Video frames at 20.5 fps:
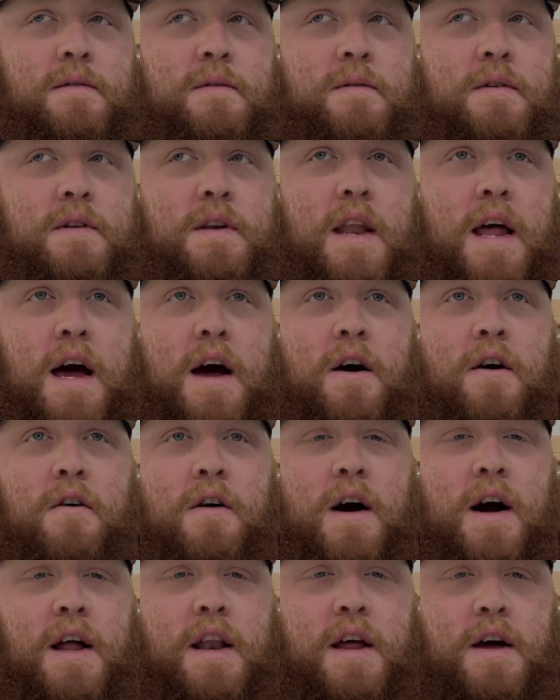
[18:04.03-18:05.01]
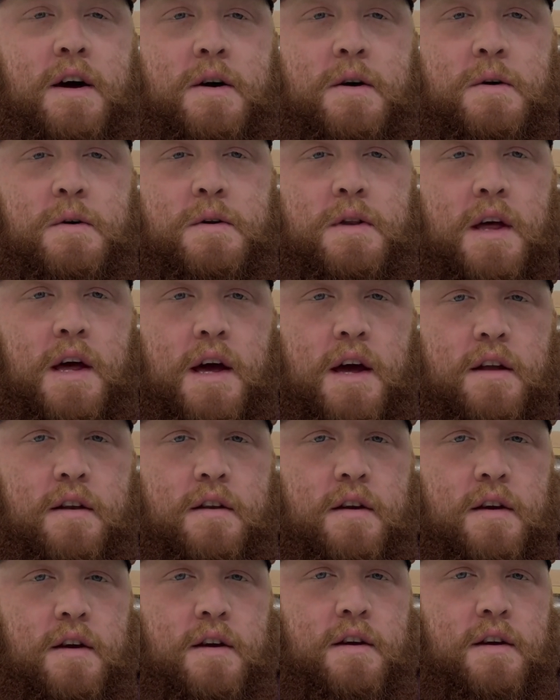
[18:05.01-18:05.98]
Now, I know that
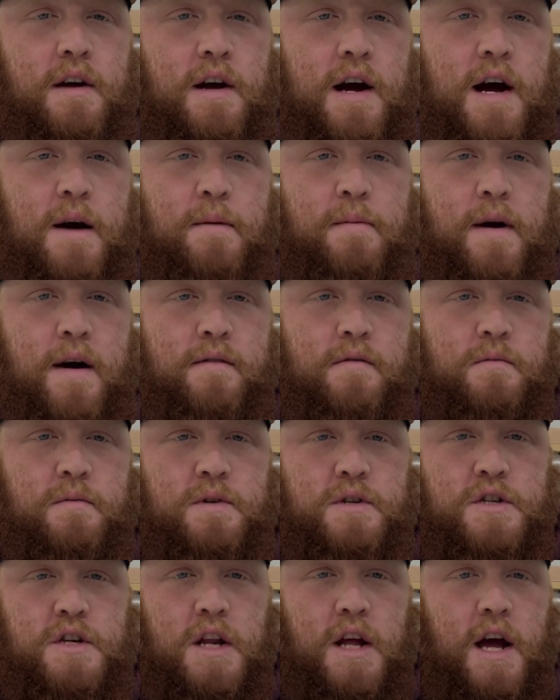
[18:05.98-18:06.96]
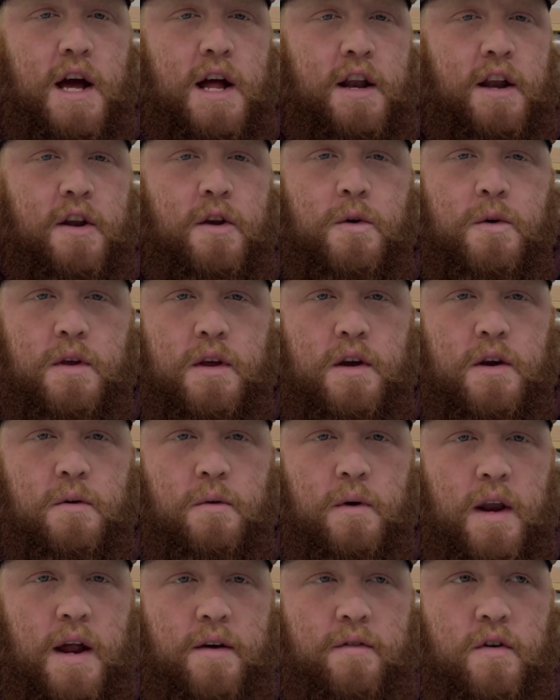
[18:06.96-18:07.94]
I probably should have gotten a dually or
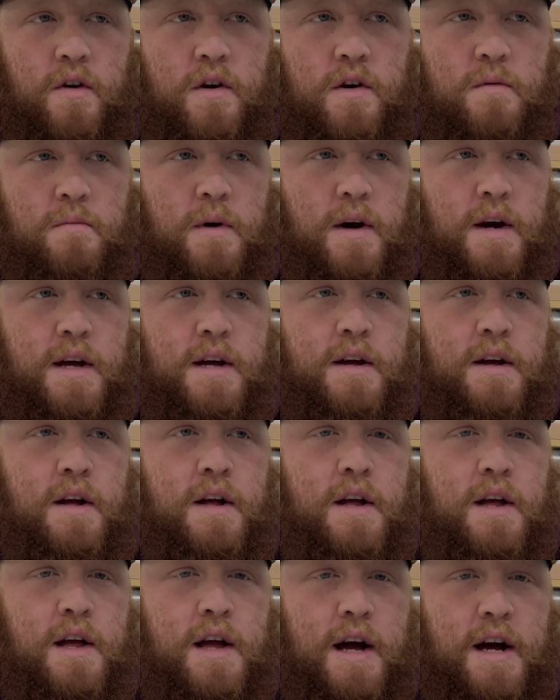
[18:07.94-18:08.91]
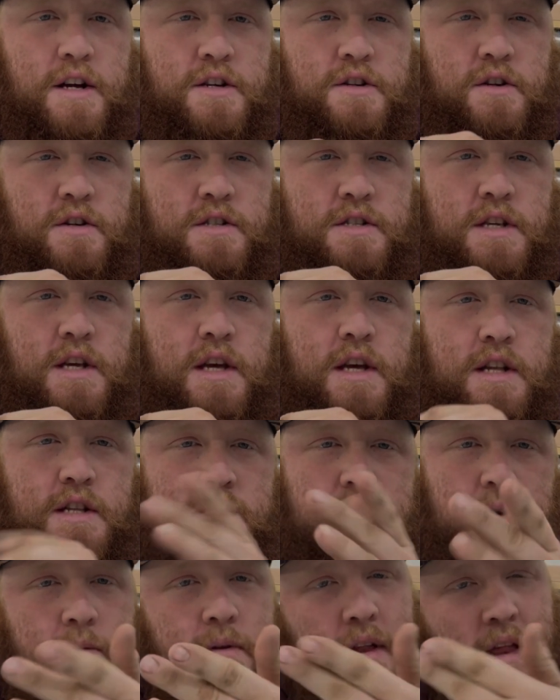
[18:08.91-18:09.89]
whatever, but as you'll see in
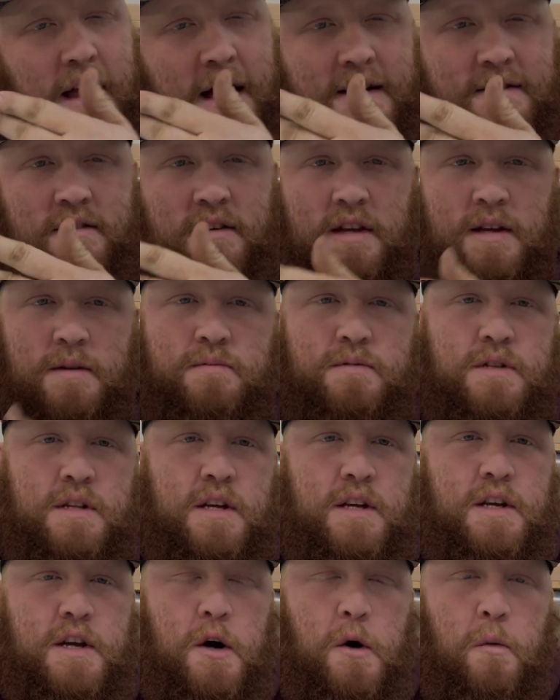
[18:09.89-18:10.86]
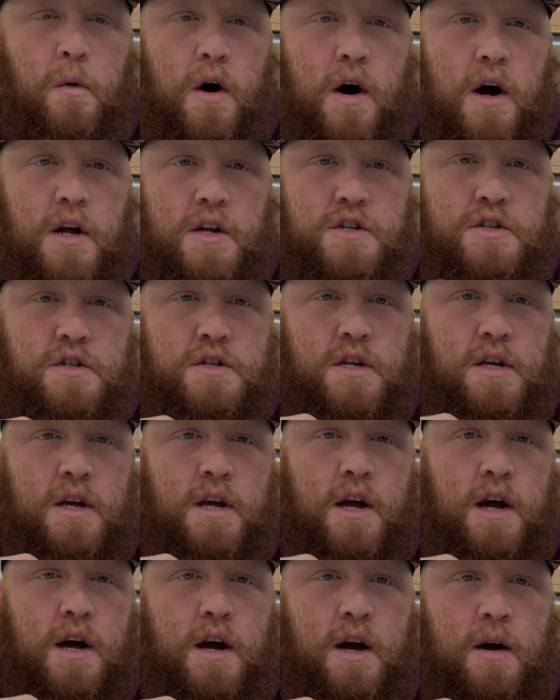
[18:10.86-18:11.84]
some of the last clips that y'all watched,
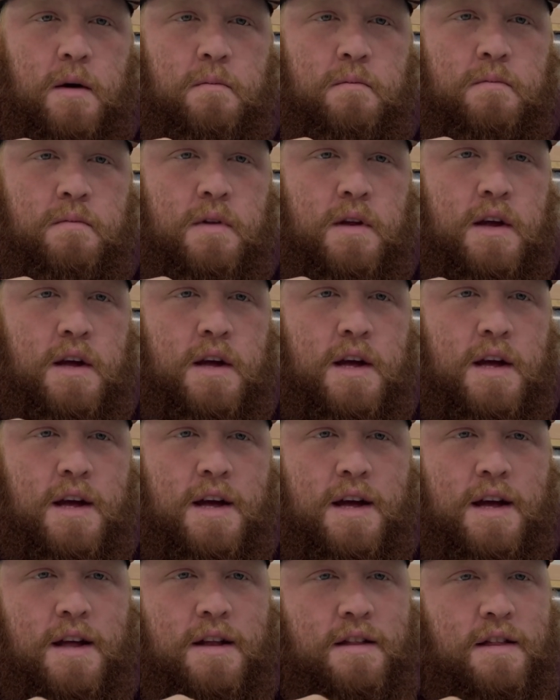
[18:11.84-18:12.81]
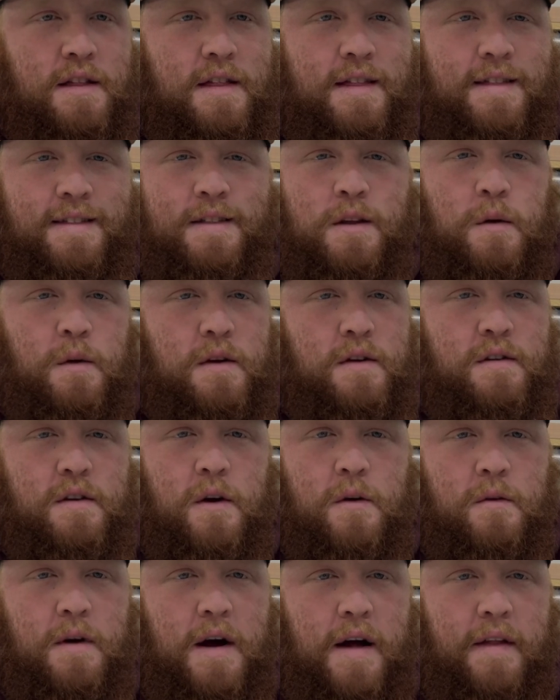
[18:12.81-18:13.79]
dualies
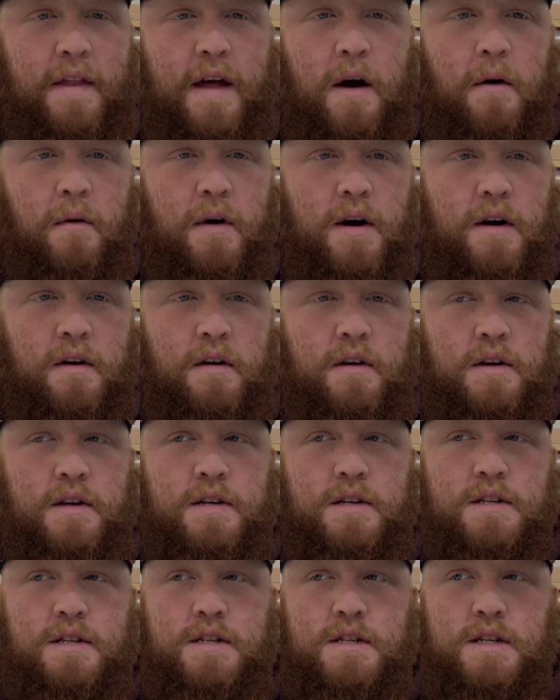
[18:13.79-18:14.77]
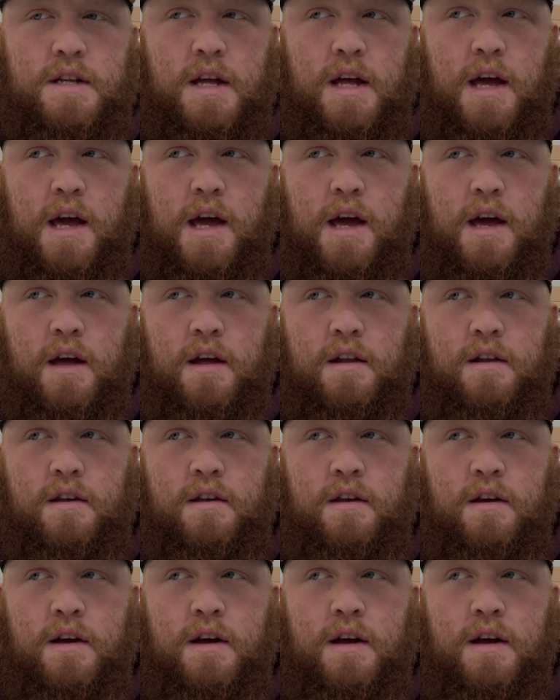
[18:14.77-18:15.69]
don't ride that well. And